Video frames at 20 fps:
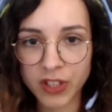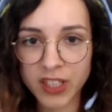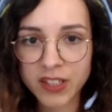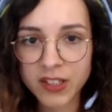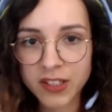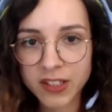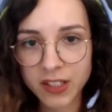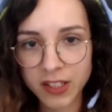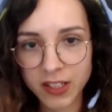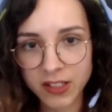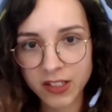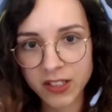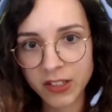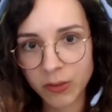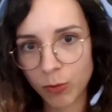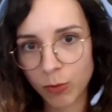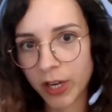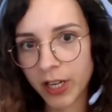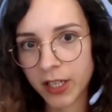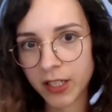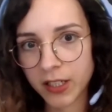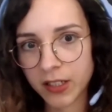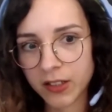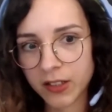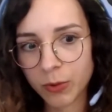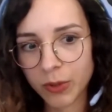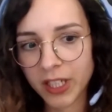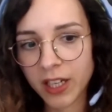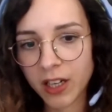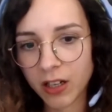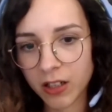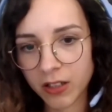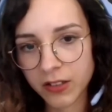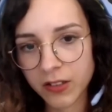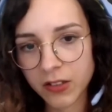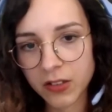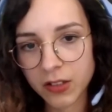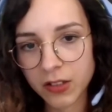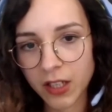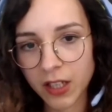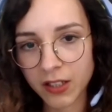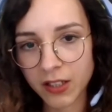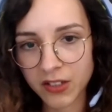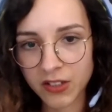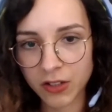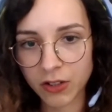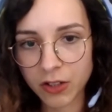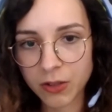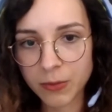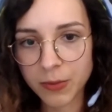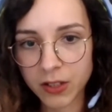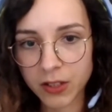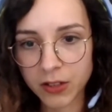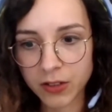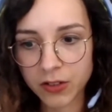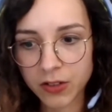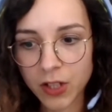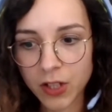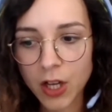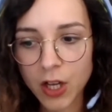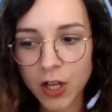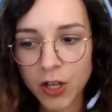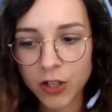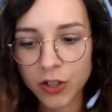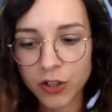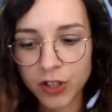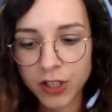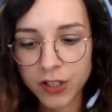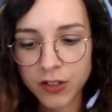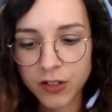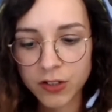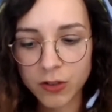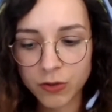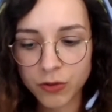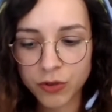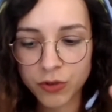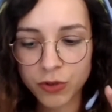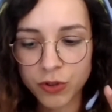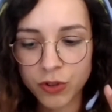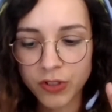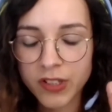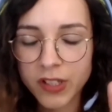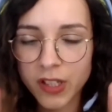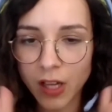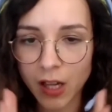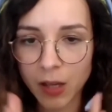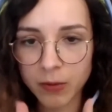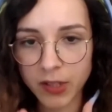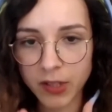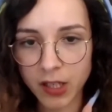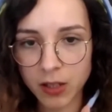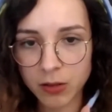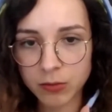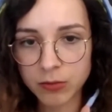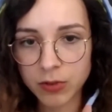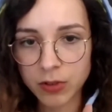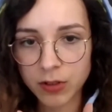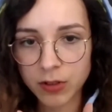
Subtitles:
It's really hard at start, because you need to just calm down